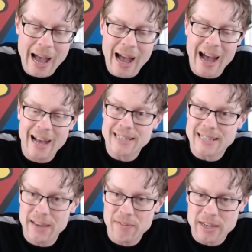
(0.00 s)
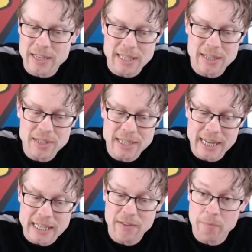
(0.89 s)
has given us the Six
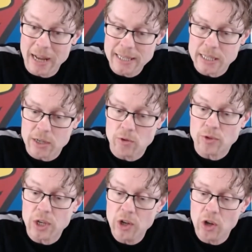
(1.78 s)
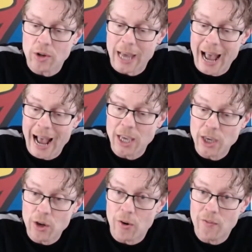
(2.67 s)
of Pentacles. Look at
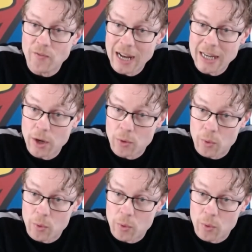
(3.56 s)
your value.